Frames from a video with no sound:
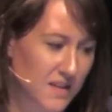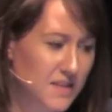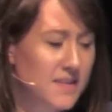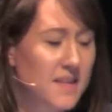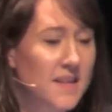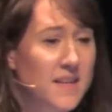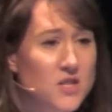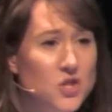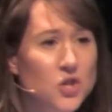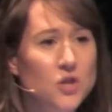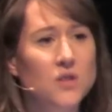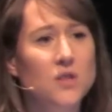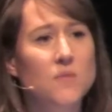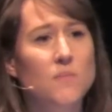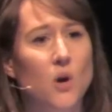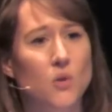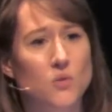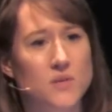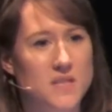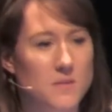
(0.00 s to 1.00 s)
So they took the
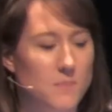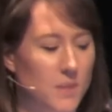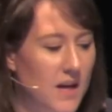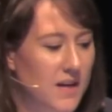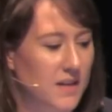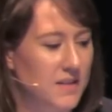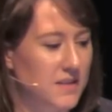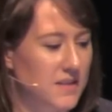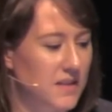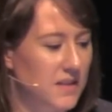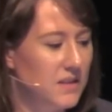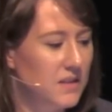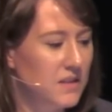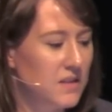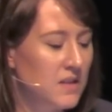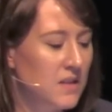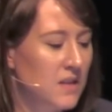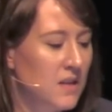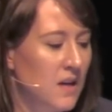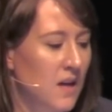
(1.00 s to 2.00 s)
multiplexing
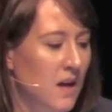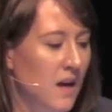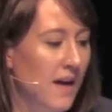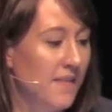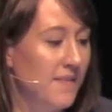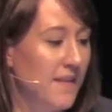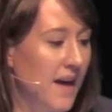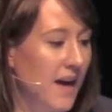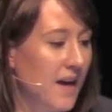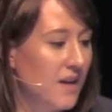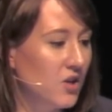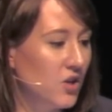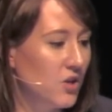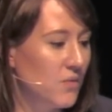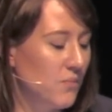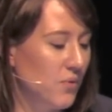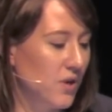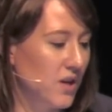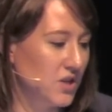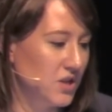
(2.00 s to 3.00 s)
and the header
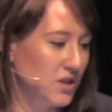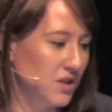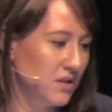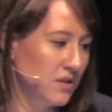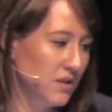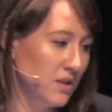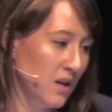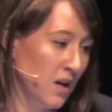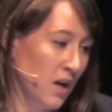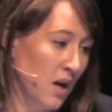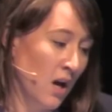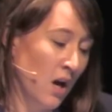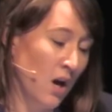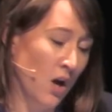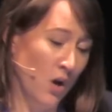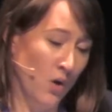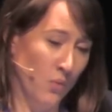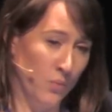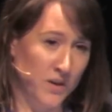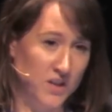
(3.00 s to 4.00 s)
compression,
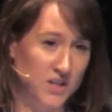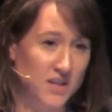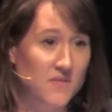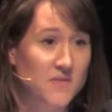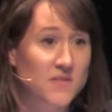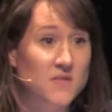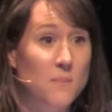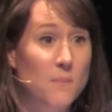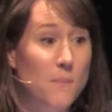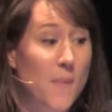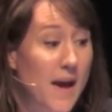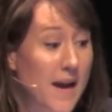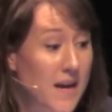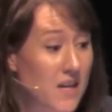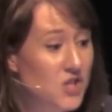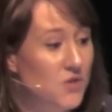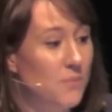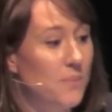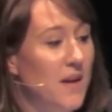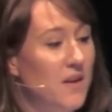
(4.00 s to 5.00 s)
which gives the
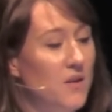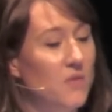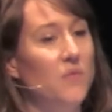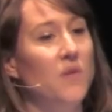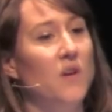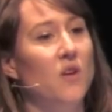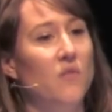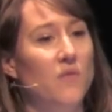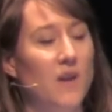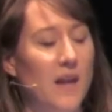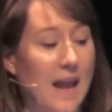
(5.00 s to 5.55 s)
major benefit of